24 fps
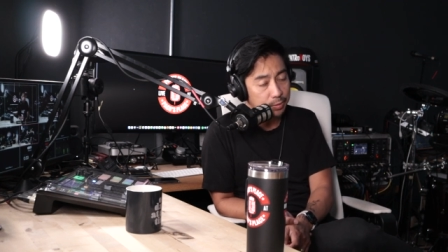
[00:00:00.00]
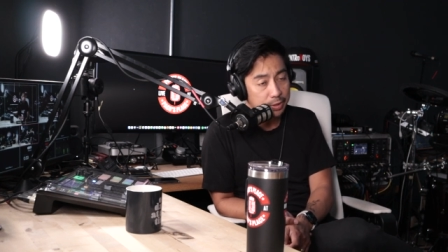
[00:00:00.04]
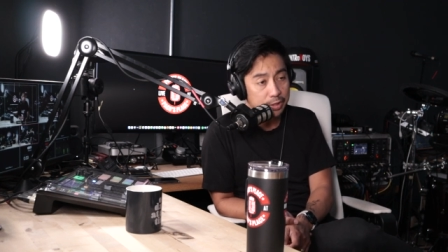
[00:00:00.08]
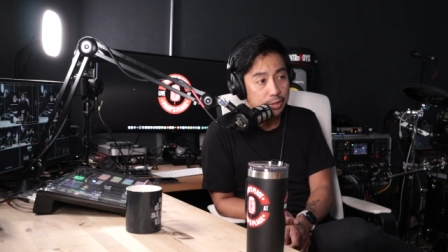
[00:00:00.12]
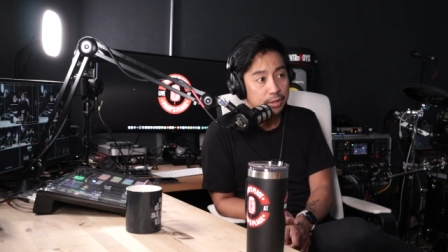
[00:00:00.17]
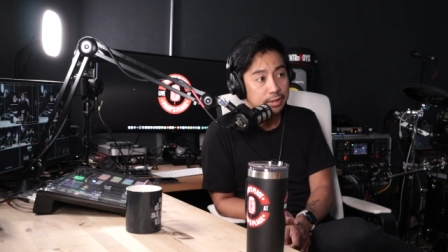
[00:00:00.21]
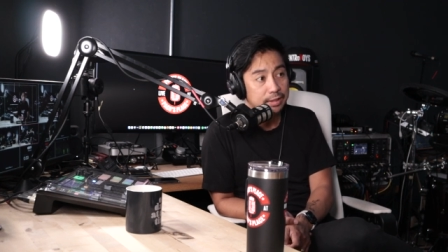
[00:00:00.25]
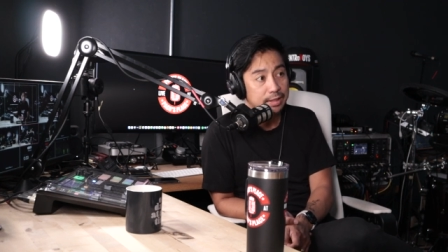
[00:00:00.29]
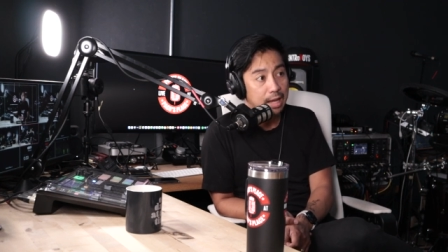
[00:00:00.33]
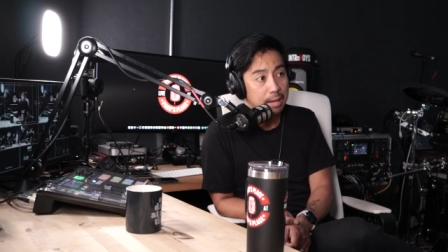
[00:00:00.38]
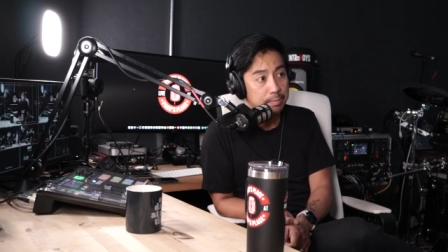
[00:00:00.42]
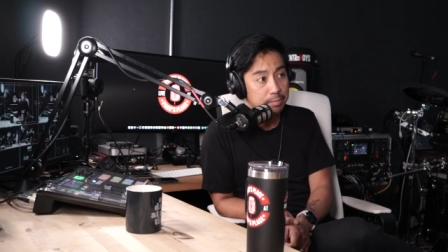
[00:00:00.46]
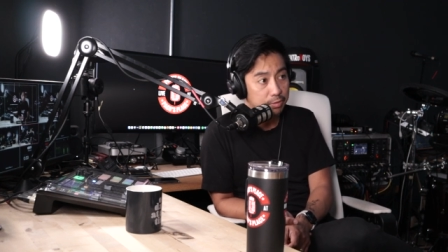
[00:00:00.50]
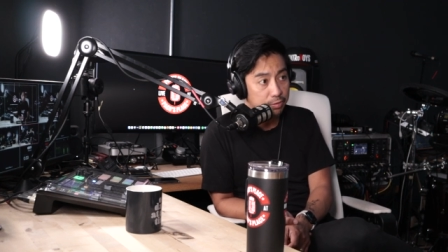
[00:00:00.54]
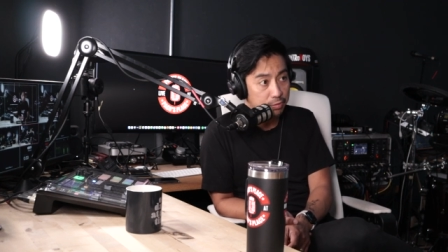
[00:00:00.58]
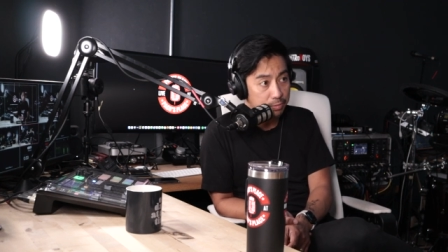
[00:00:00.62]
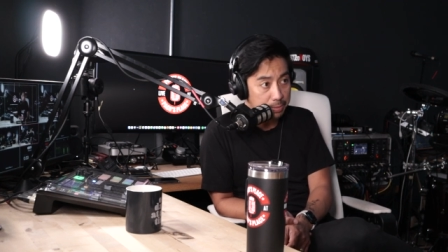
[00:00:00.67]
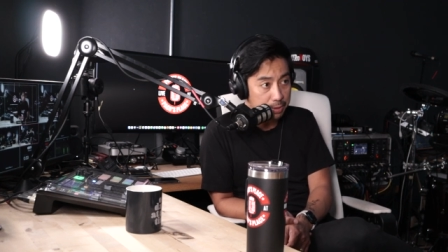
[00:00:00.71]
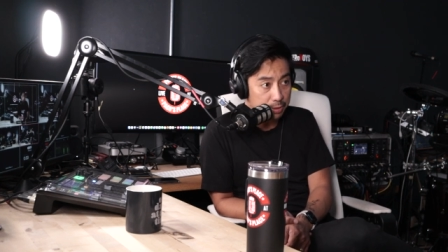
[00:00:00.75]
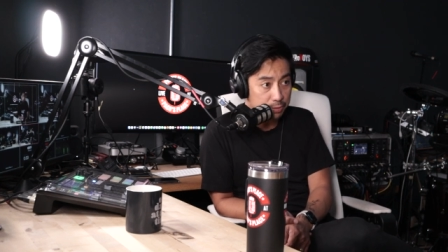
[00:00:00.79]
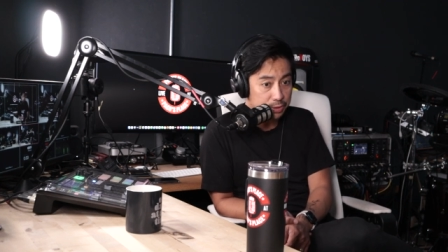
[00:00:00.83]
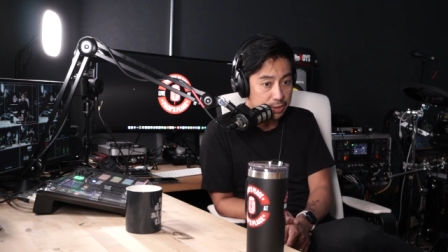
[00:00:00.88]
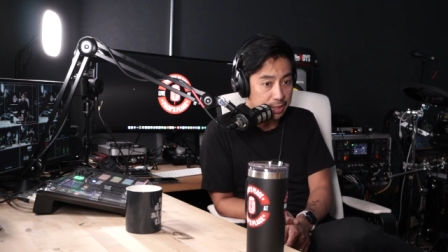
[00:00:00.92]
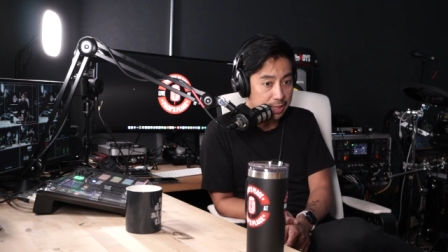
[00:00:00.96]
with your type of
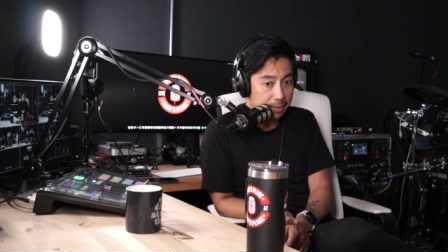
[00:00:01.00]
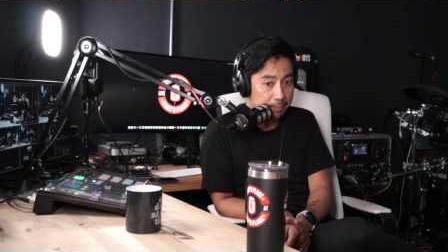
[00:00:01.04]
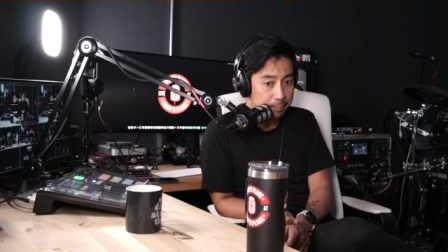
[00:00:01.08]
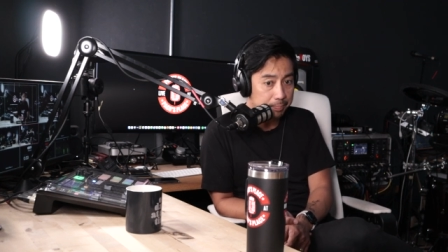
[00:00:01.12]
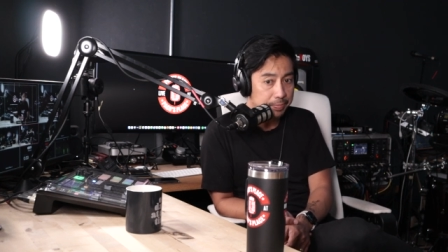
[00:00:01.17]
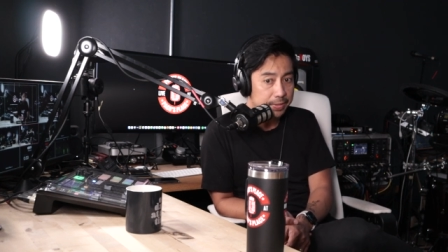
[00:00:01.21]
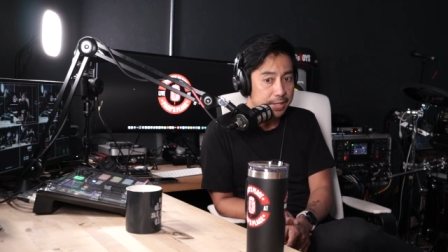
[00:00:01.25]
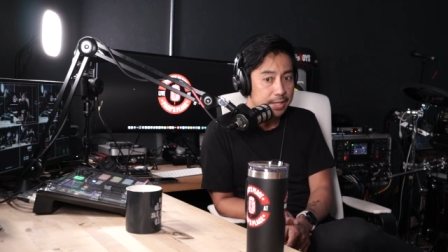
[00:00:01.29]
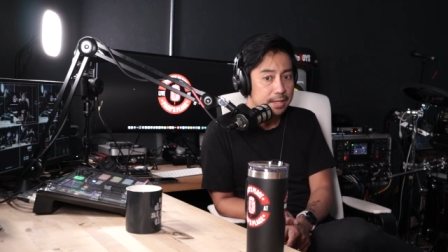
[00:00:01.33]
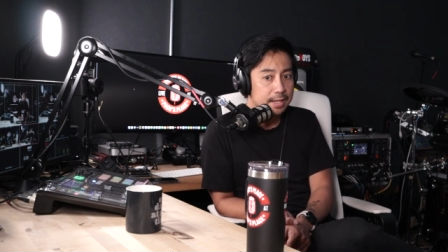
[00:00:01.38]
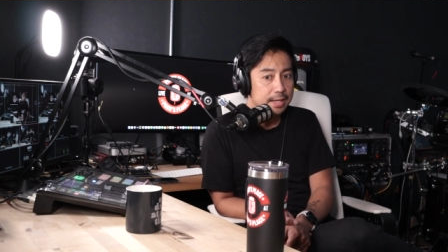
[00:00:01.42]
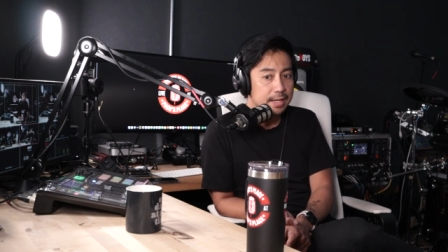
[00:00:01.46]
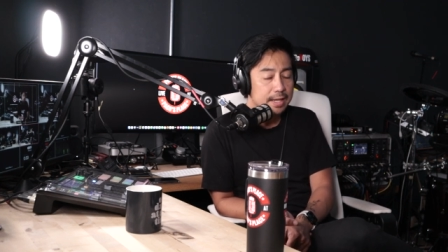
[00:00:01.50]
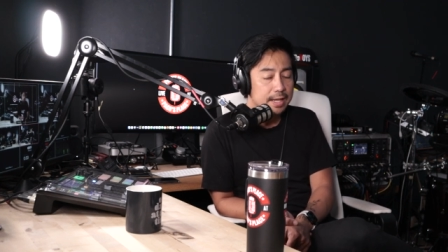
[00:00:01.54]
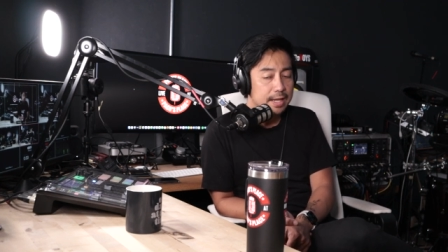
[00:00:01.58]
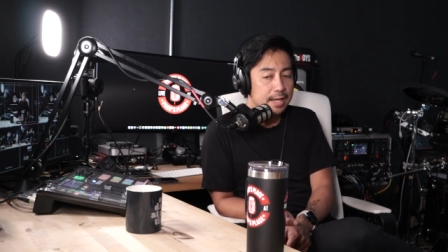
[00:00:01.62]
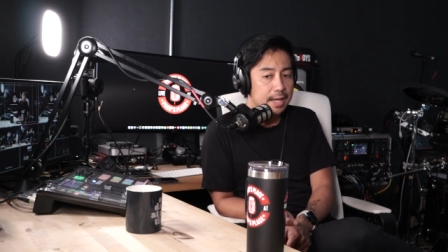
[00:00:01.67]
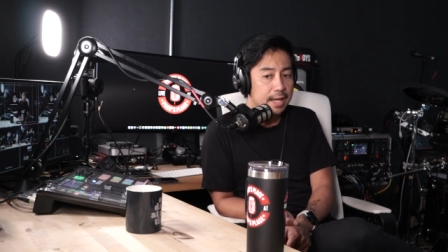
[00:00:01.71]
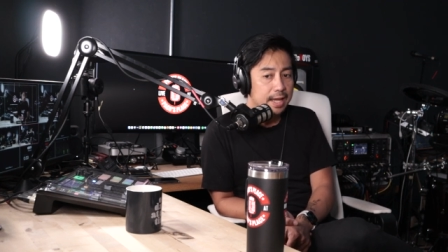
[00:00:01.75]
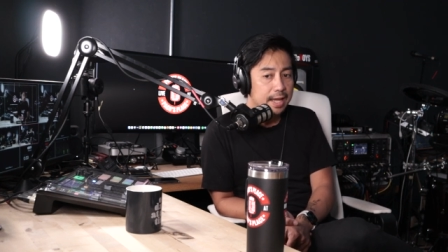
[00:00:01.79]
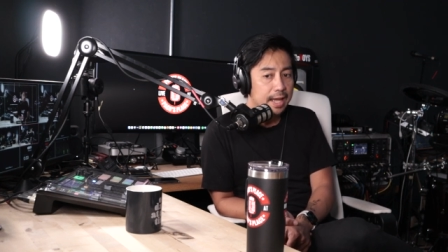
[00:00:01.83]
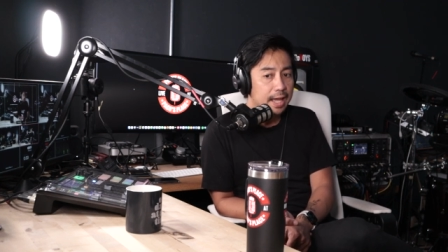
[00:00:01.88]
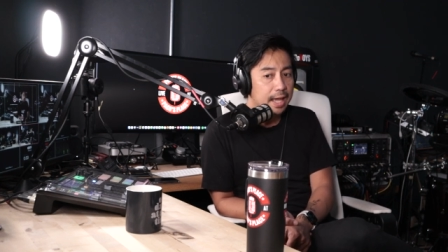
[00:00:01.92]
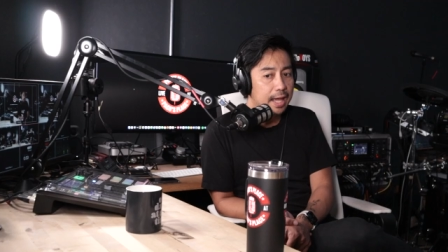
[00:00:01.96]
music.
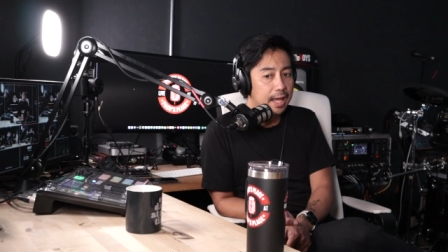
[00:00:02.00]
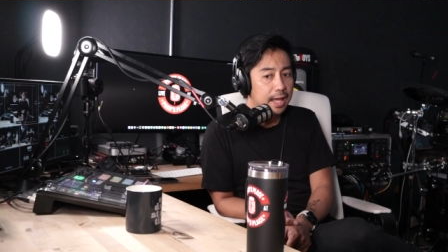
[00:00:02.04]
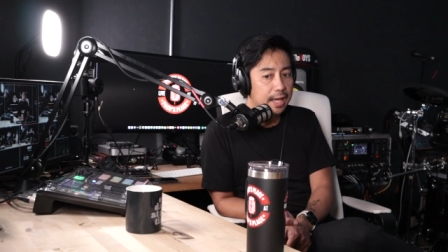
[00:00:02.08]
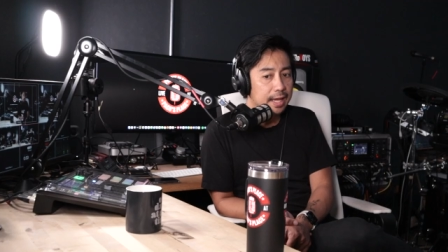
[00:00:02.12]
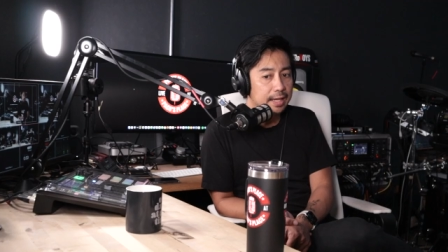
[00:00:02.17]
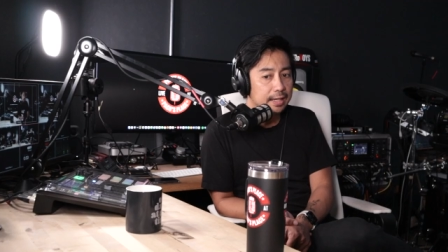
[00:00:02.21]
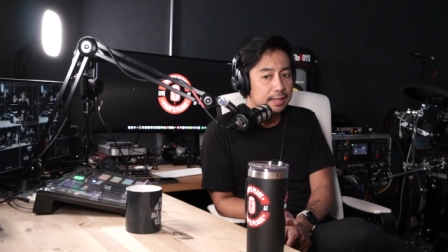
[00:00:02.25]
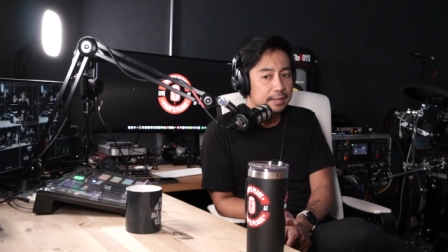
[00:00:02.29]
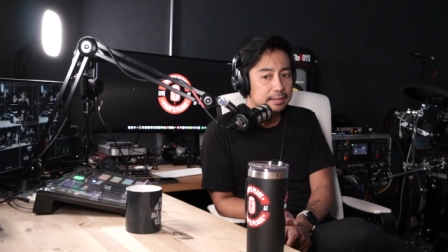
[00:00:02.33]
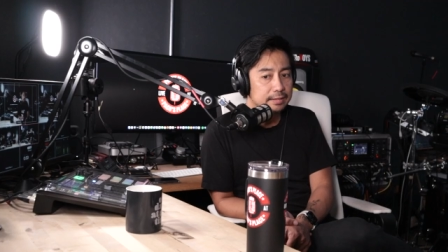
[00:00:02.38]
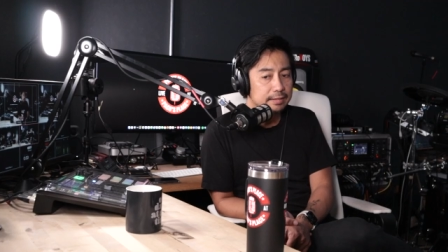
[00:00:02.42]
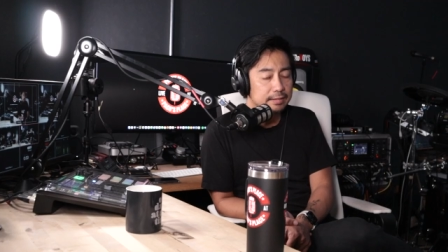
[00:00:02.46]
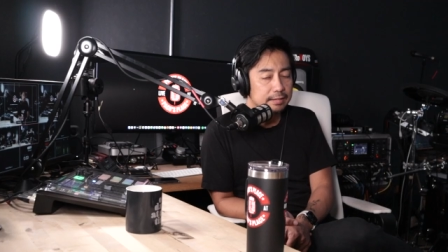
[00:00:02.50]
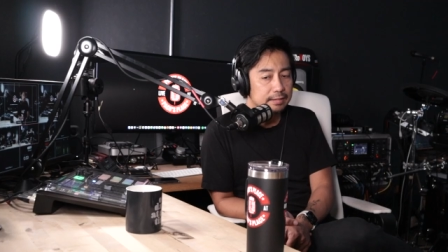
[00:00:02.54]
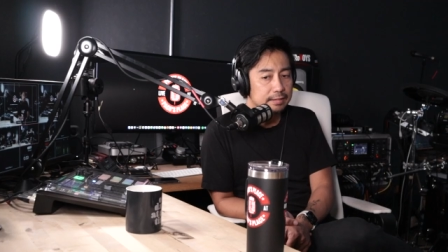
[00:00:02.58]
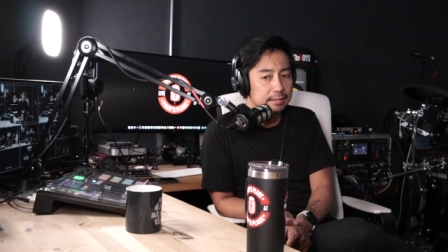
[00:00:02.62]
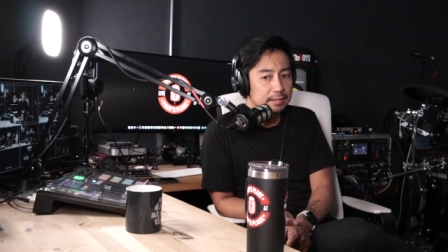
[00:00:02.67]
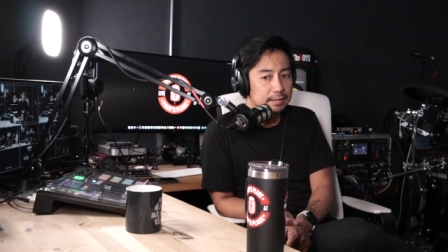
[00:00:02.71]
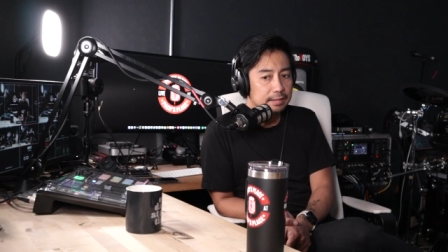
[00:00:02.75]
And